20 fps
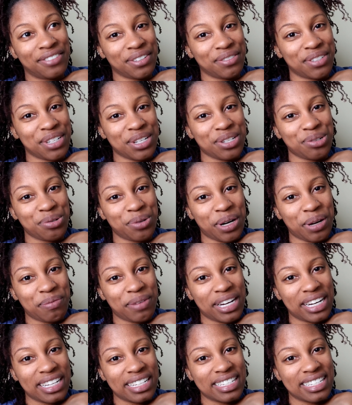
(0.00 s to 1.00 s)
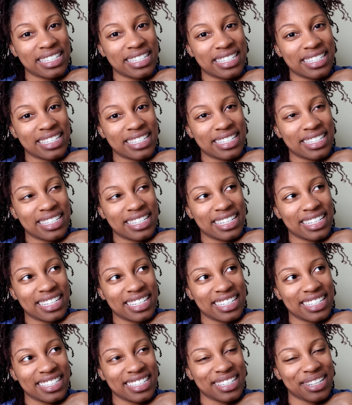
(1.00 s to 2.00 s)
15-20 minutes.
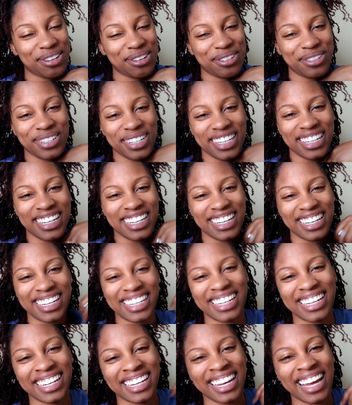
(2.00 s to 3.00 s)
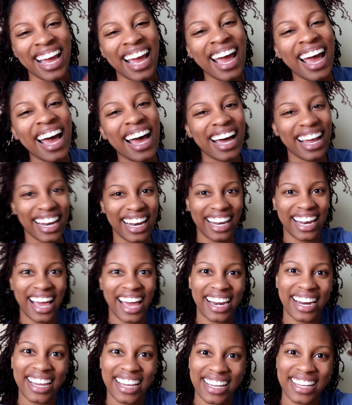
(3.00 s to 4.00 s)
So a
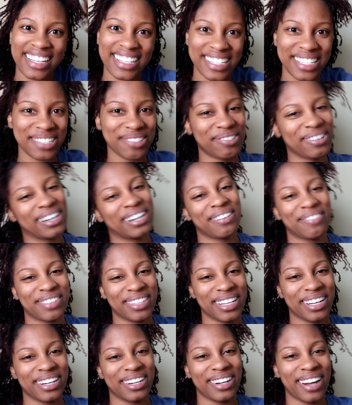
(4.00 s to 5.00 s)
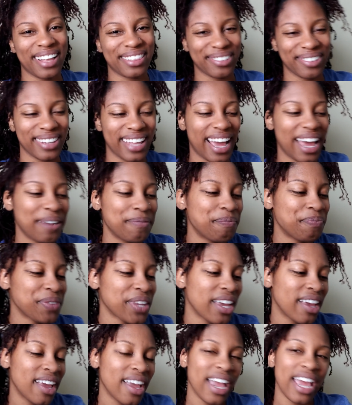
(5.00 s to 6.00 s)
lot of sweat up there after that.
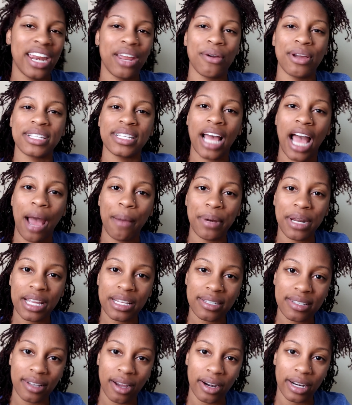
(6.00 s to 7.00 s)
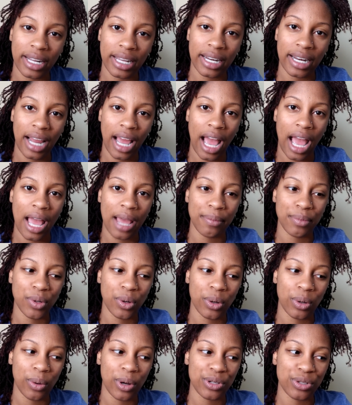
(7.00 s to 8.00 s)
Anyways, I'm gonna get started.
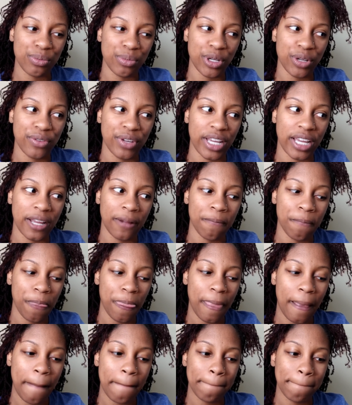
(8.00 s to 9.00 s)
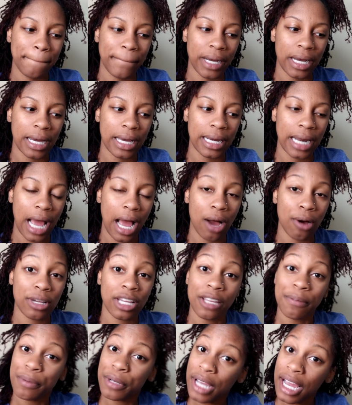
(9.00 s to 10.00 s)
I'm going to watch a movie, but
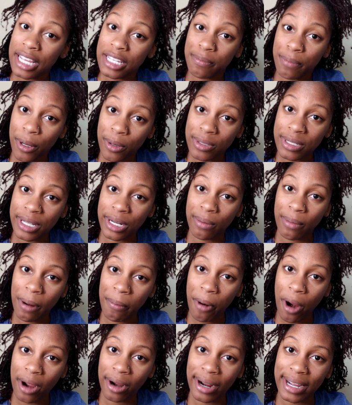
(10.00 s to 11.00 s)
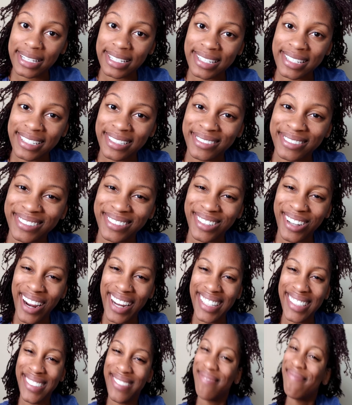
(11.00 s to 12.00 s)
I'll keep you guys posted on my progress.
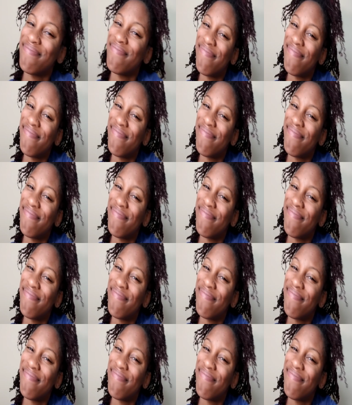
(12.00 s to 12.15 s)
All right,